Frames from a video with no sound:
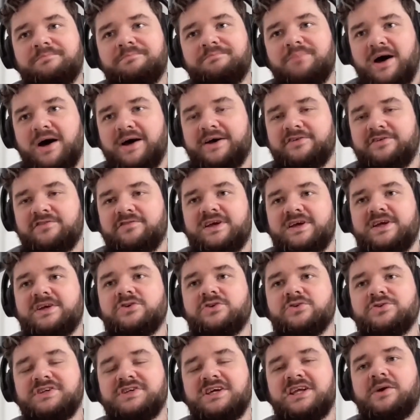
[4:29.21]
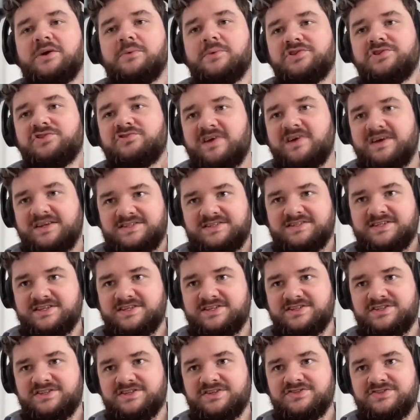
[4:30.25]
binary, you're dealing with
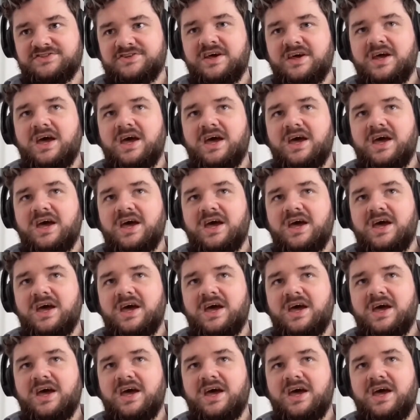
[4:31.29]
transistors.